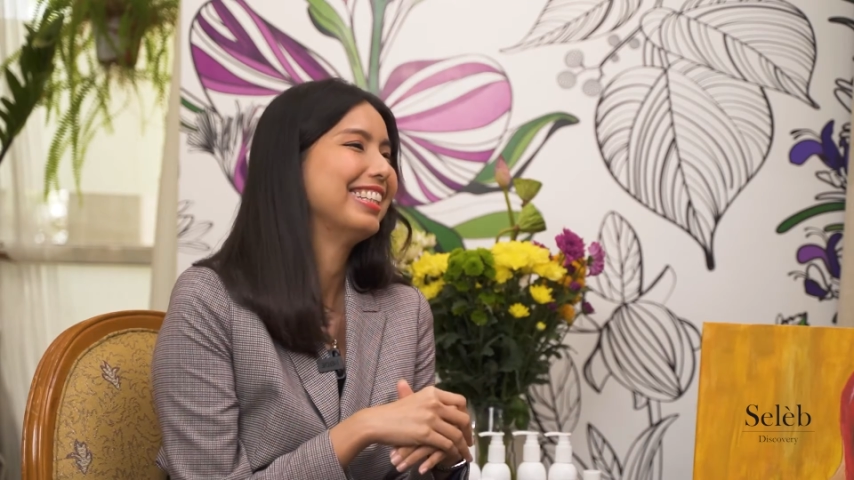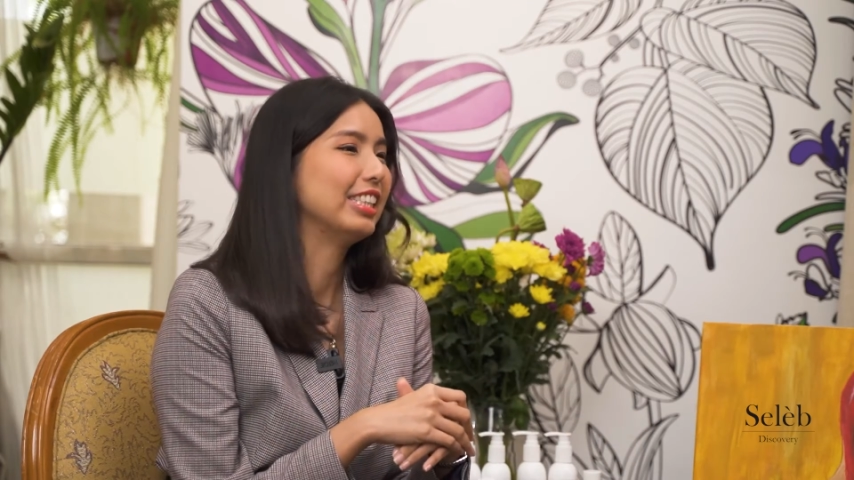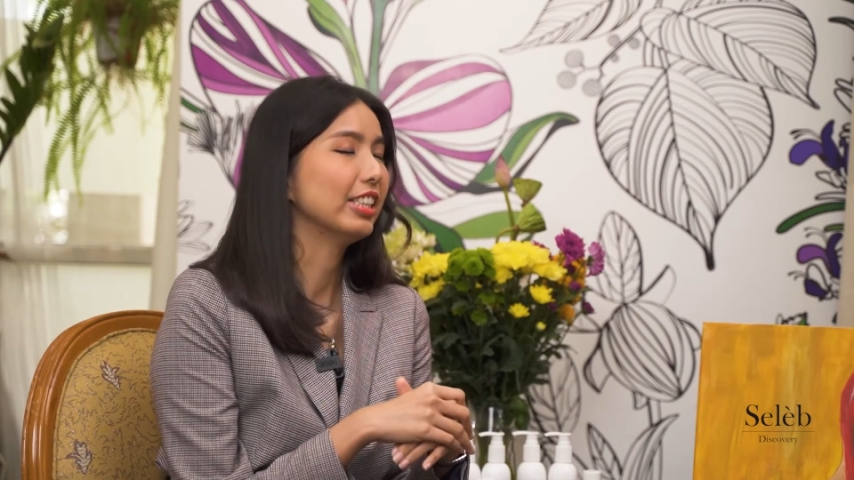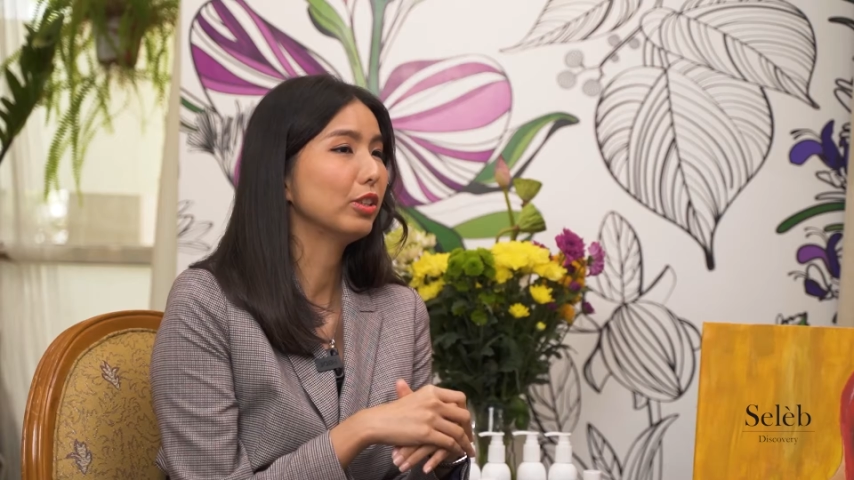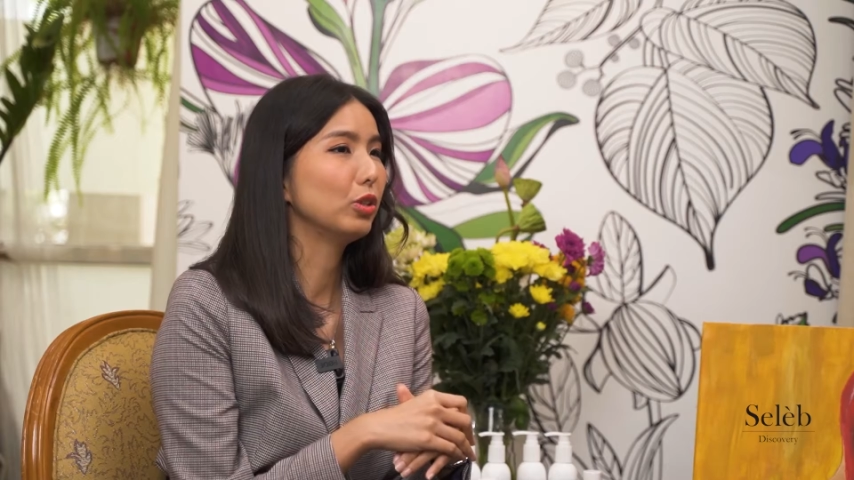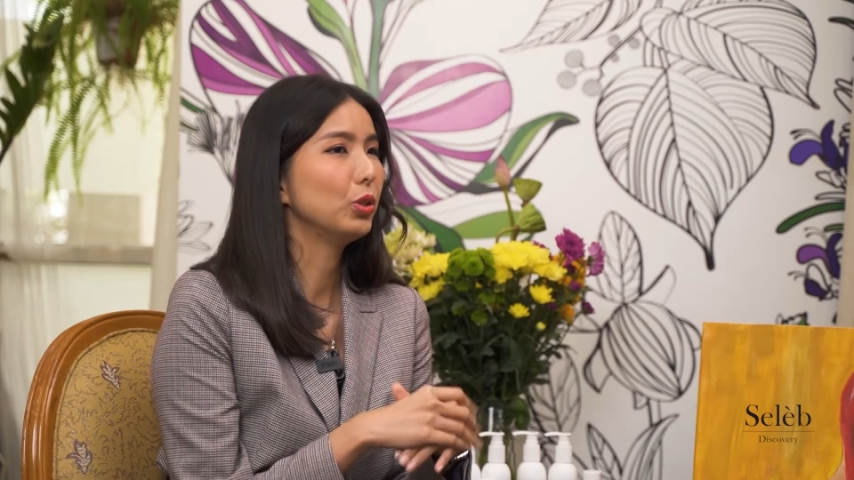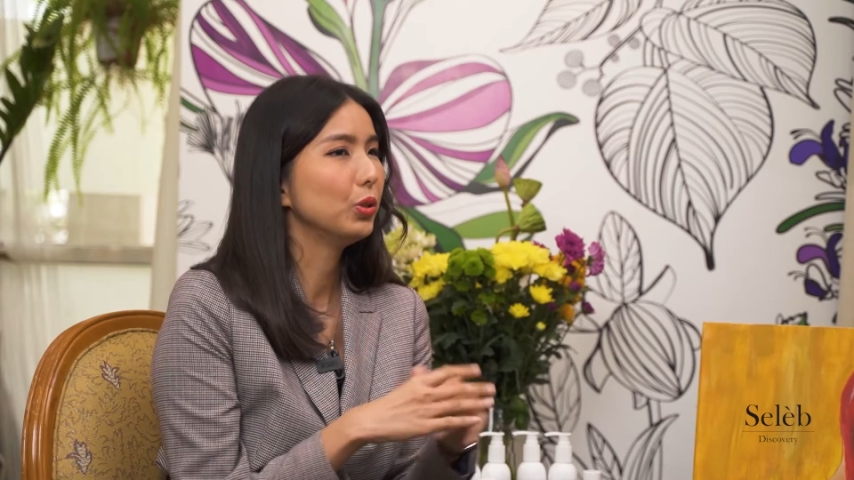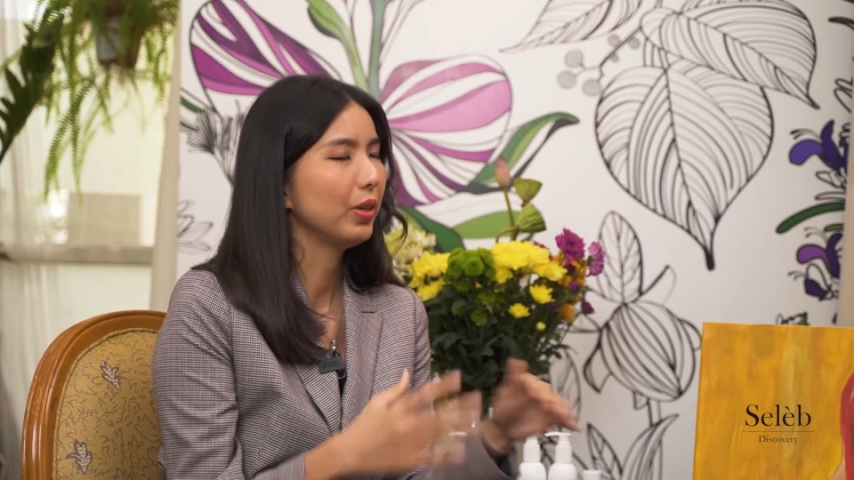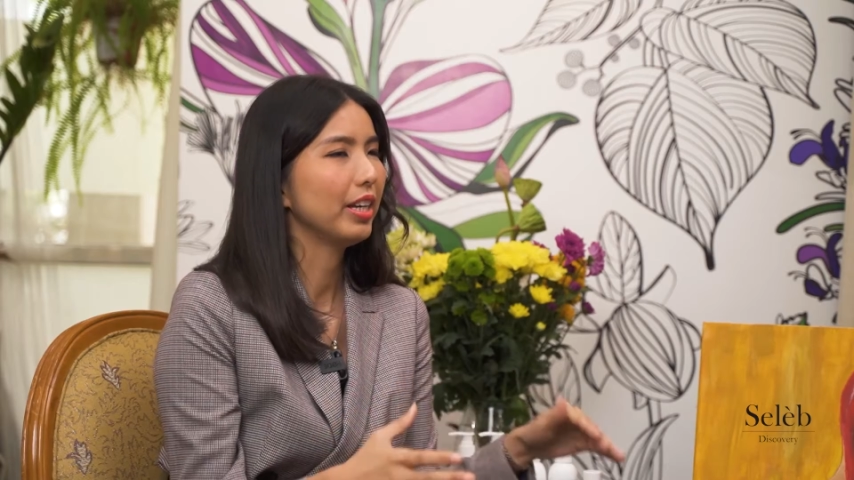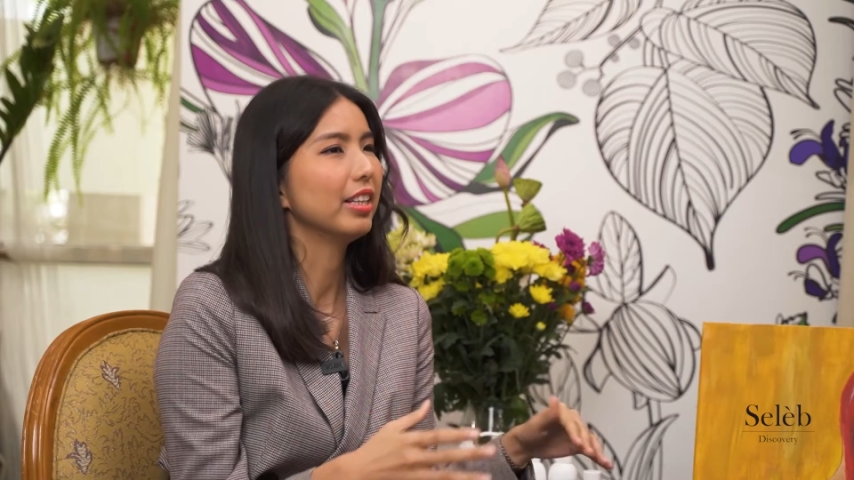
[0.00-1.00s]
Just
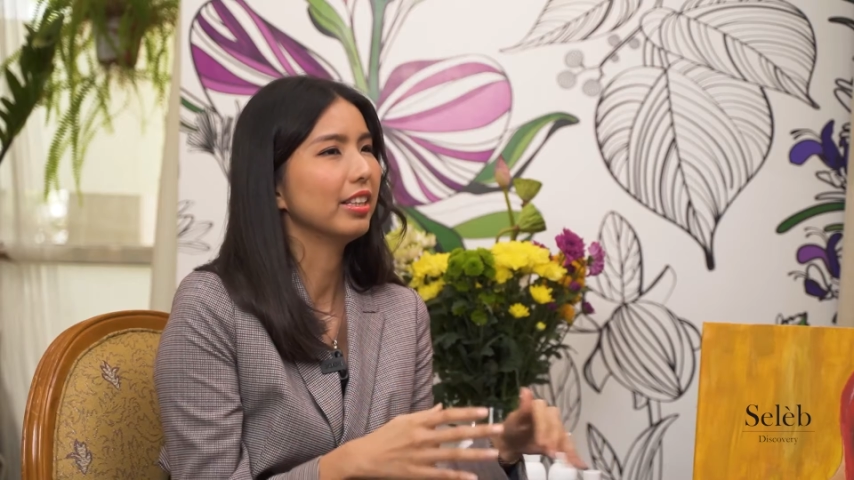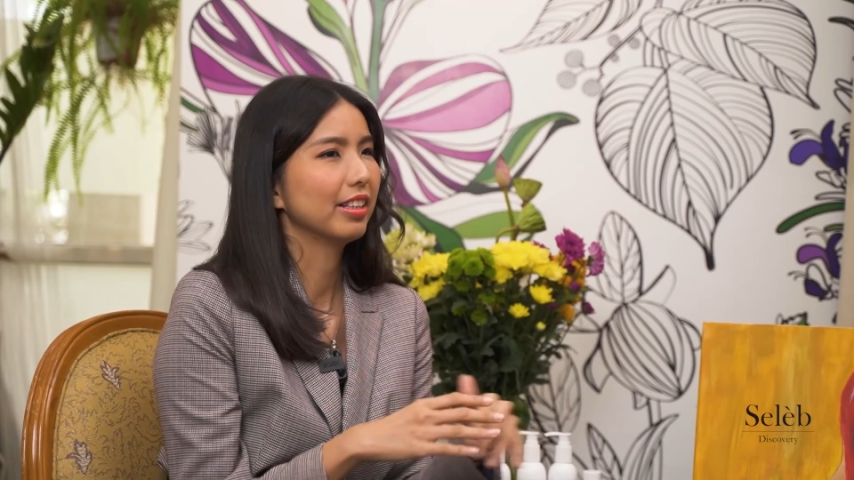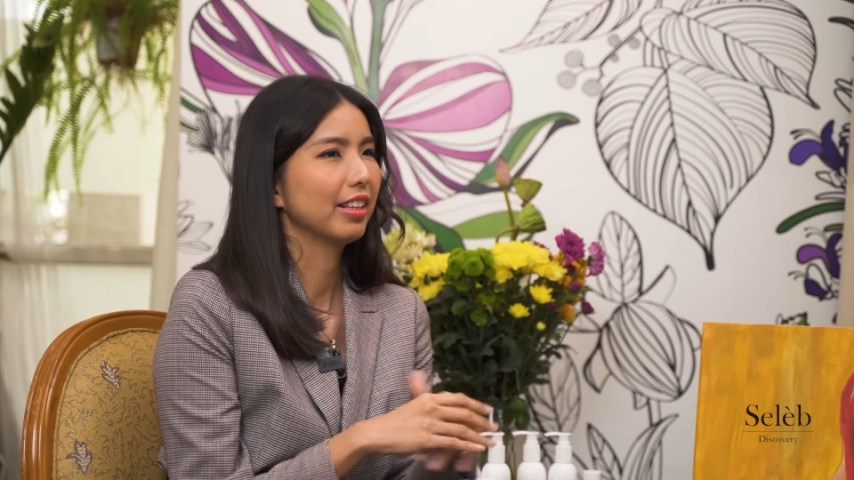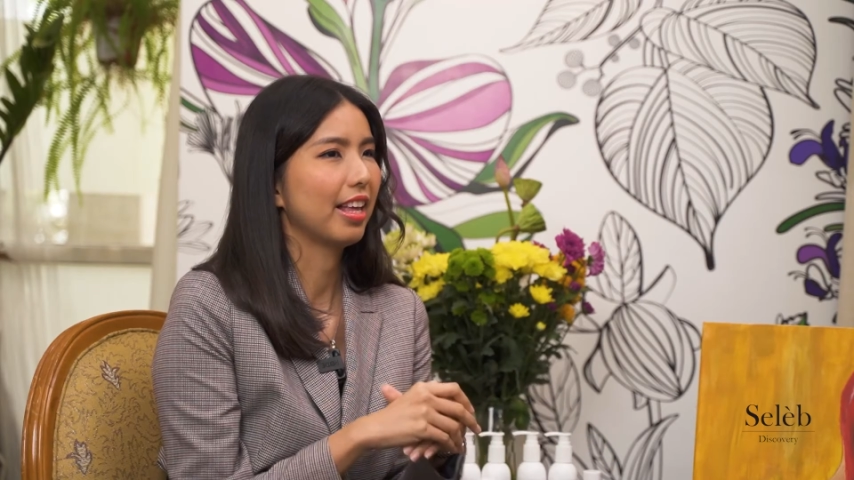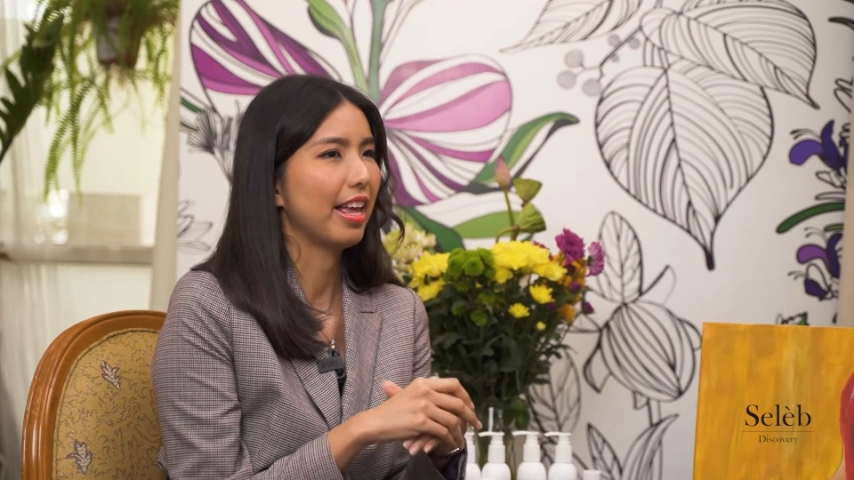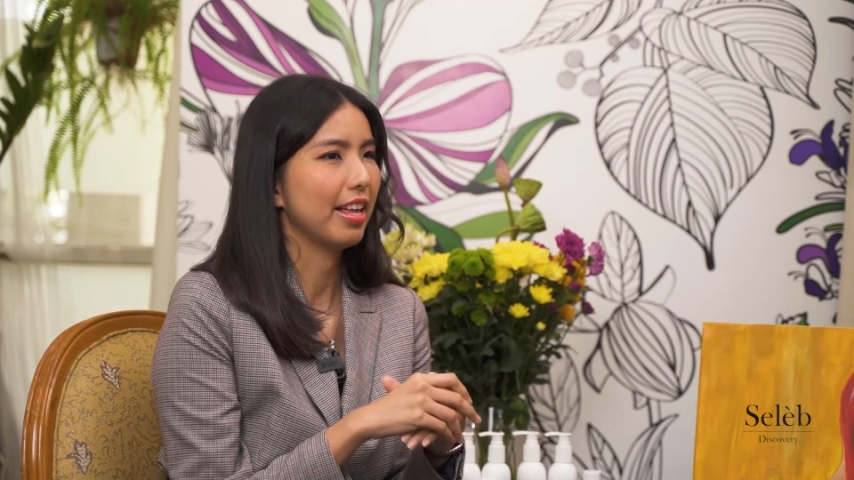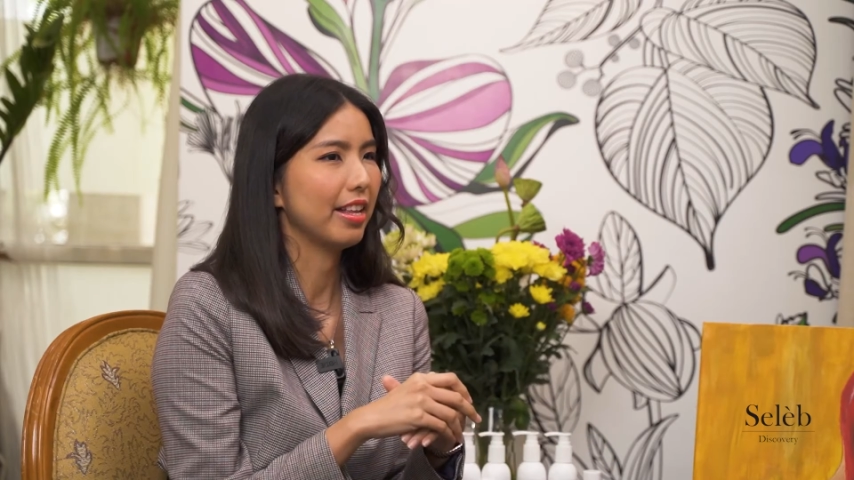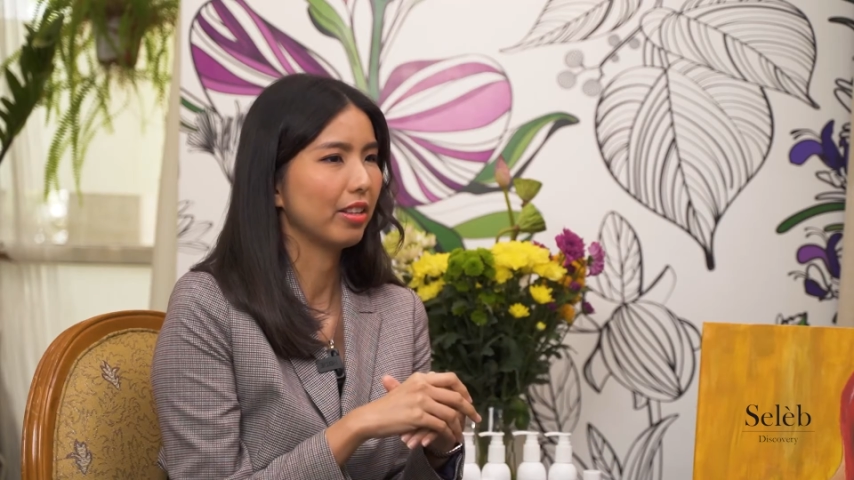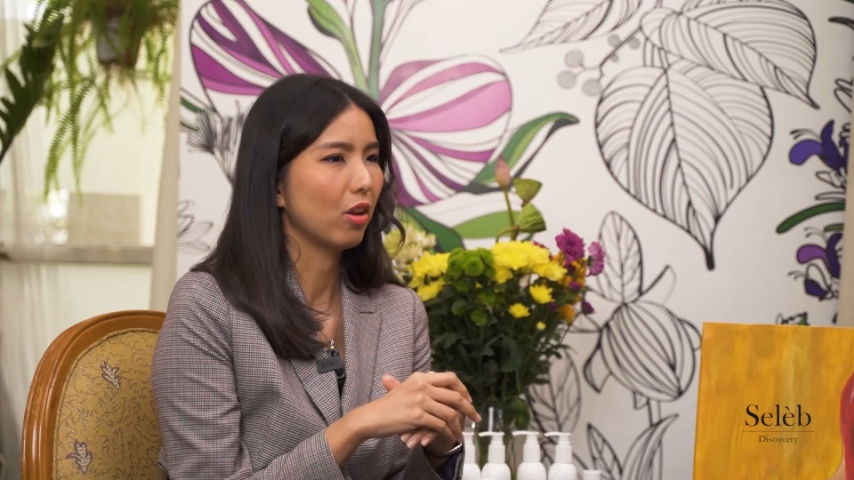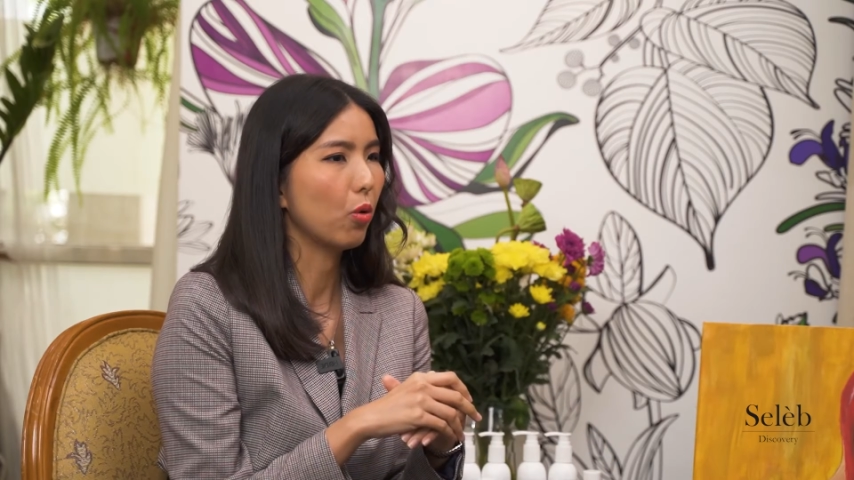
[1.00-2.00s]
do it and